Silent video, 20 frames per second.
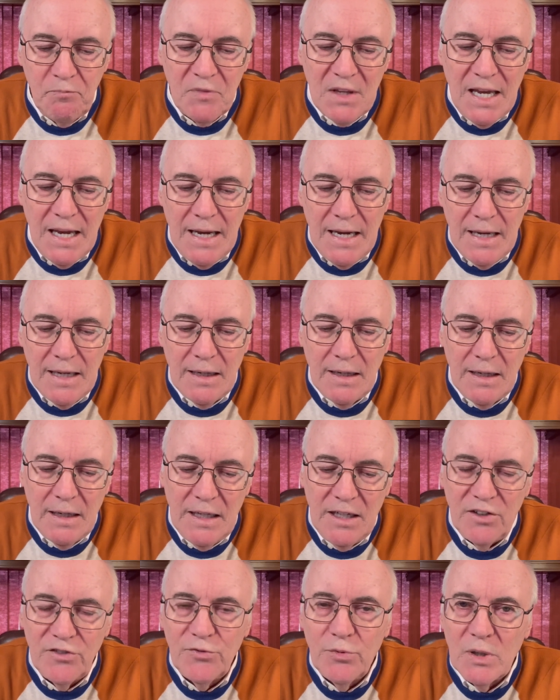And
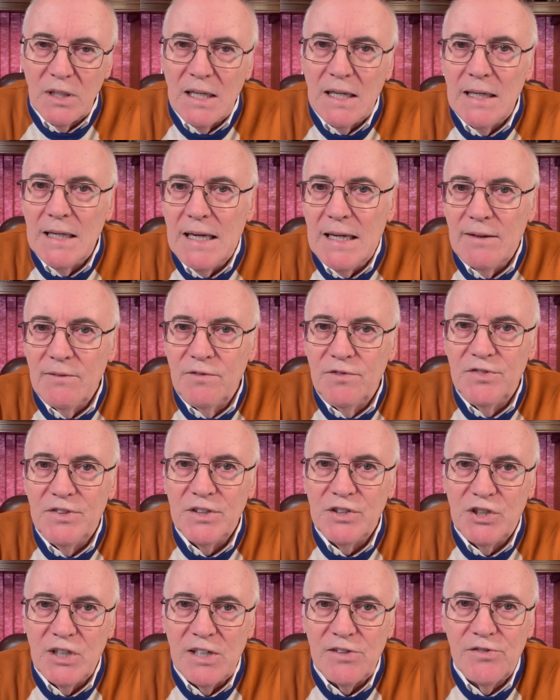here's what I have
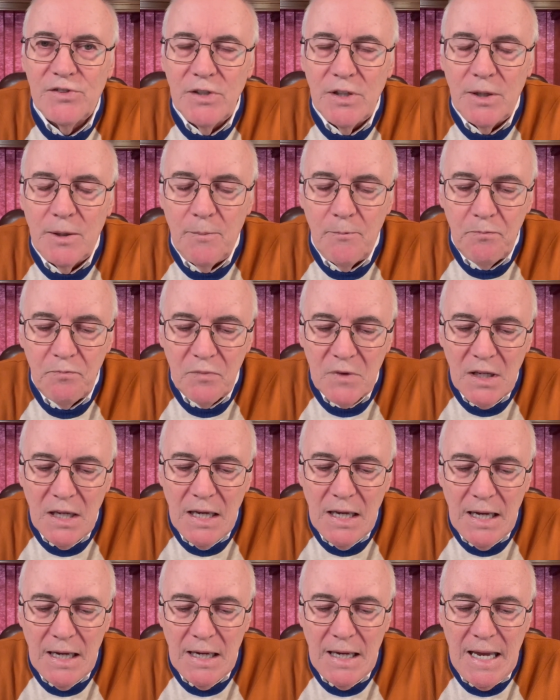suggested
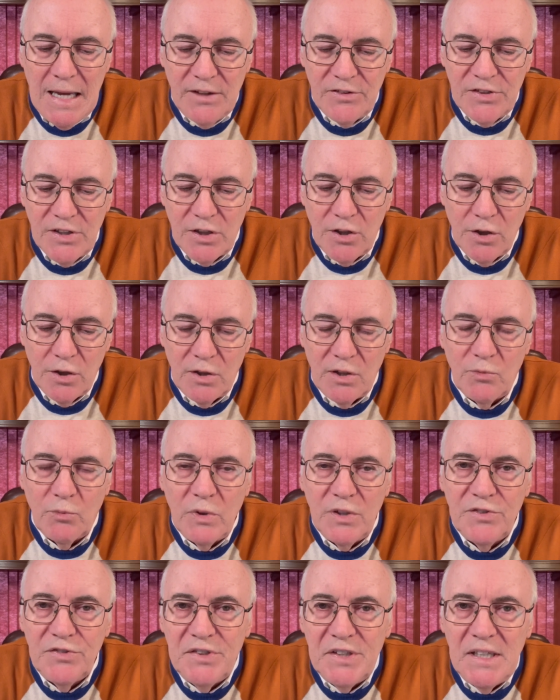has occurred. We
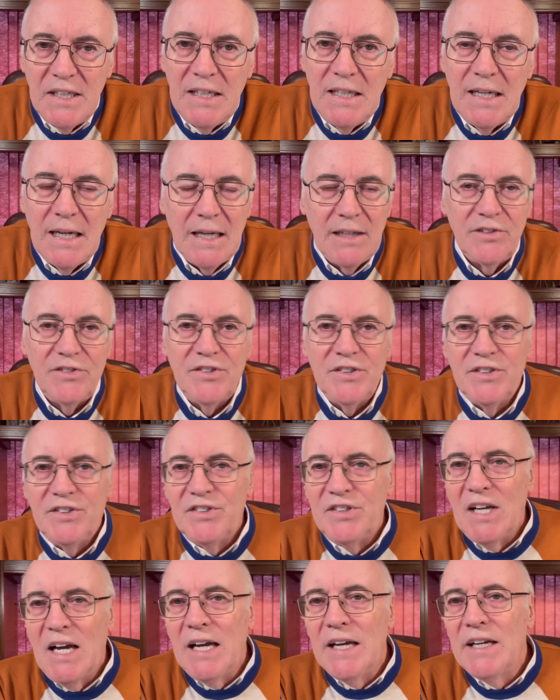see a
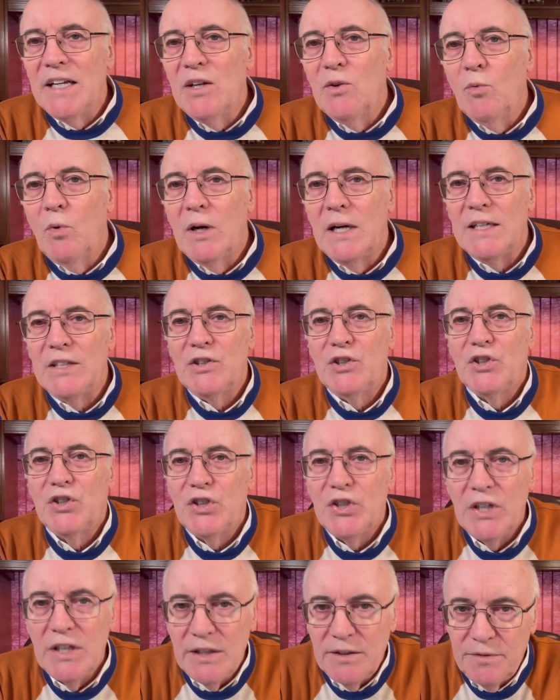society-wide
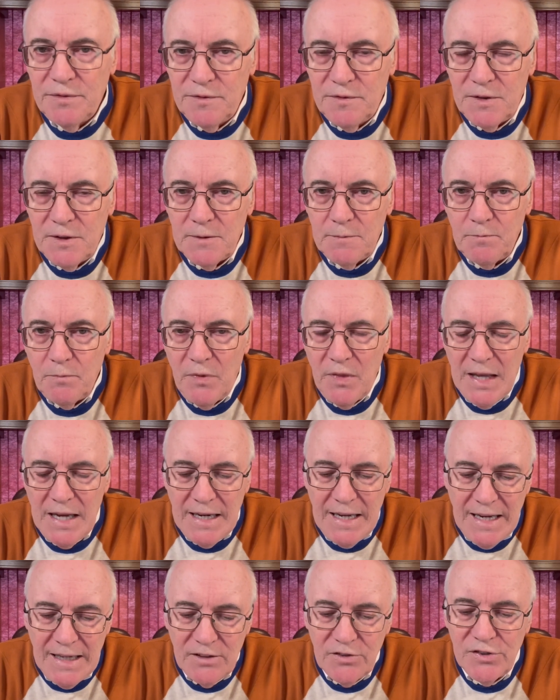shift that
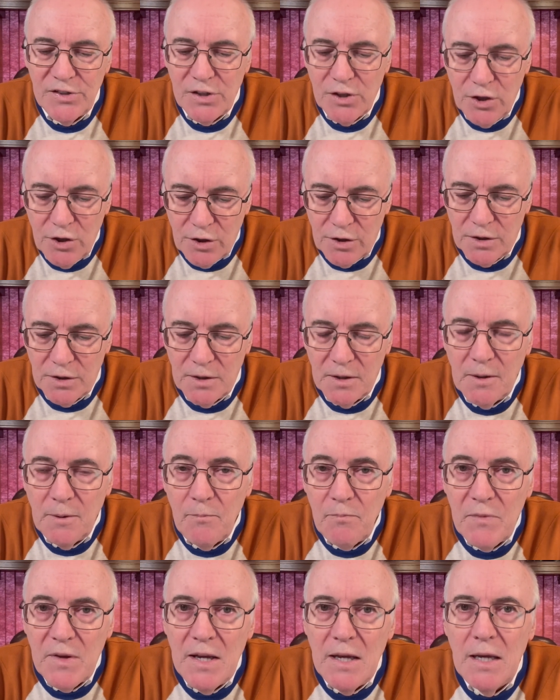has occurred
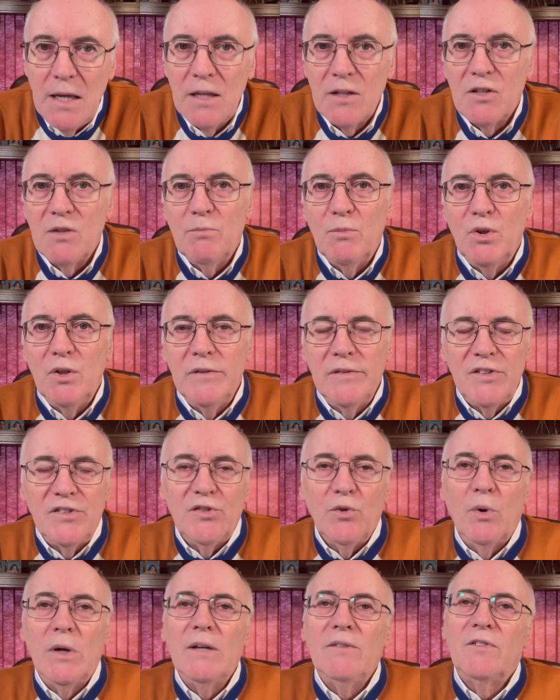to move us
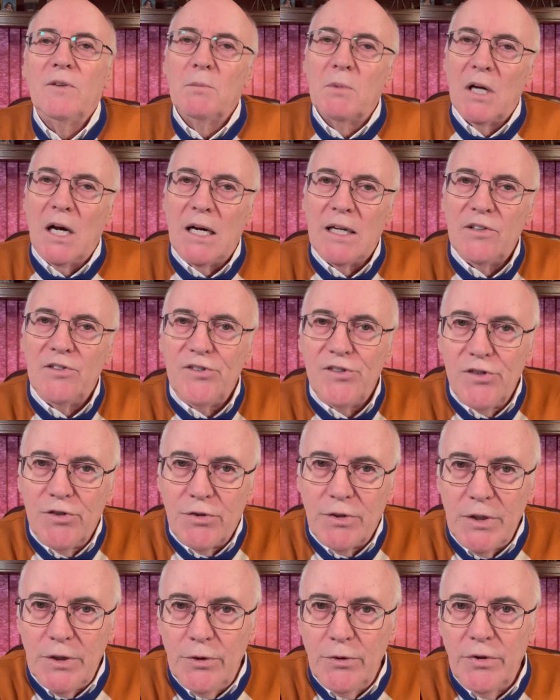away from God's
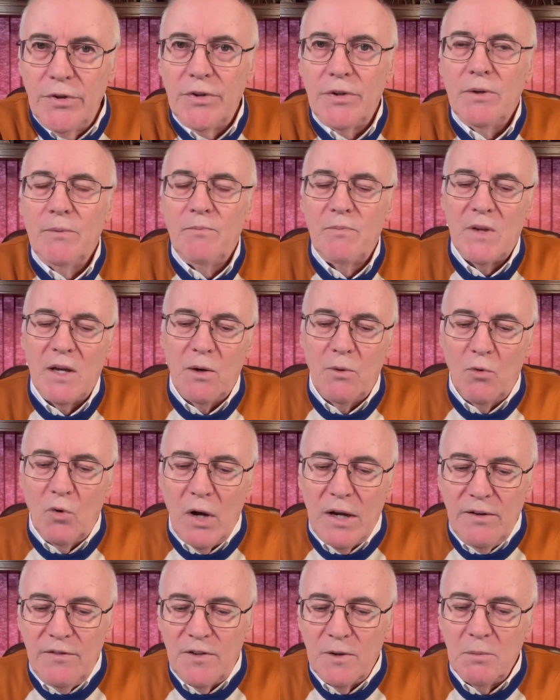truth,
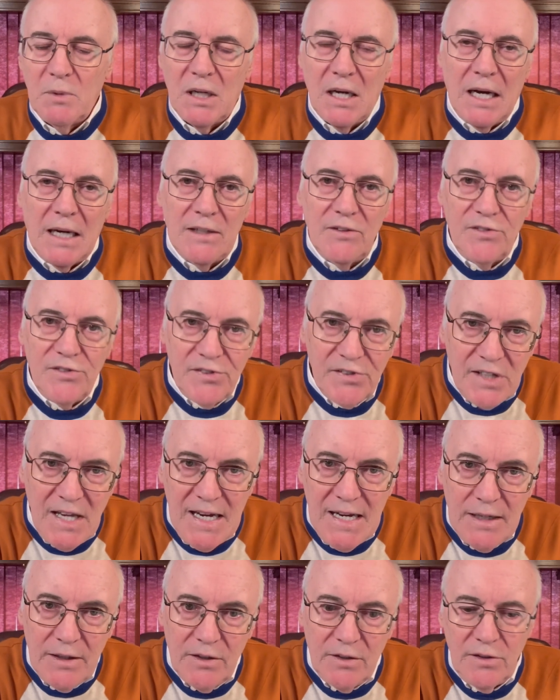away from God's
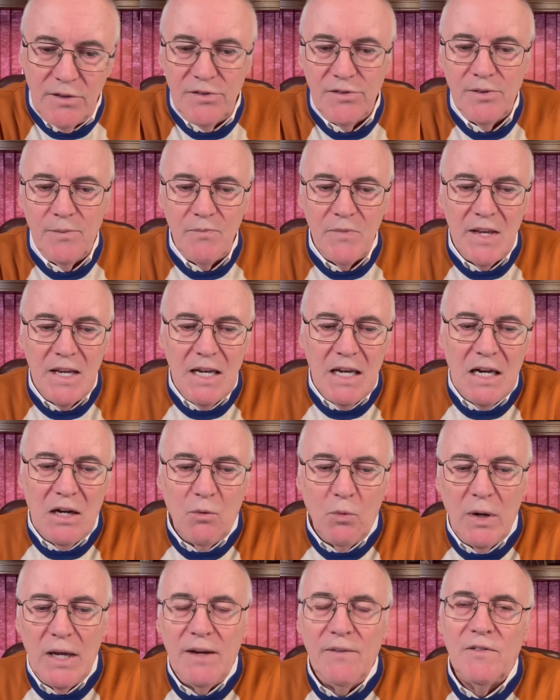standards,
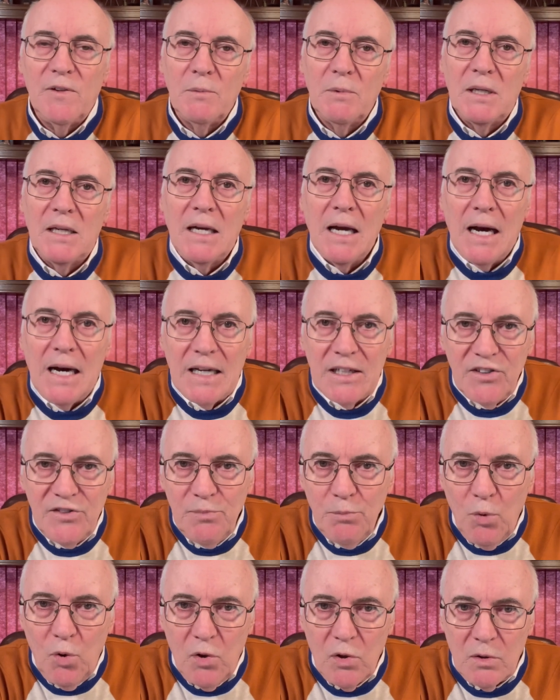away from God's
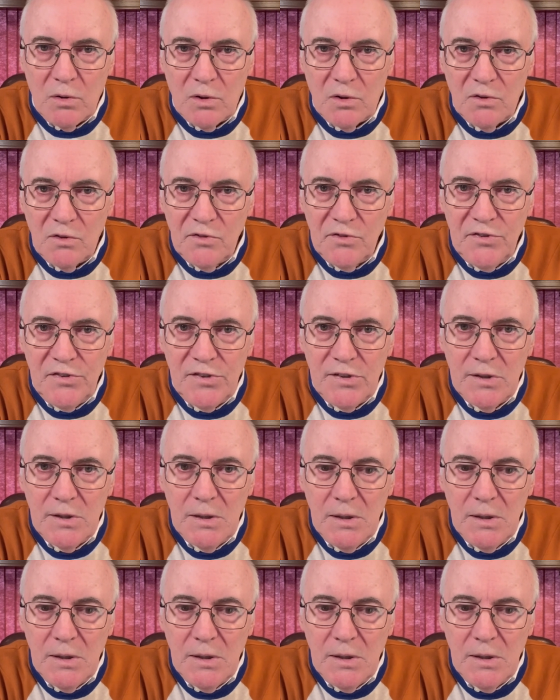morals,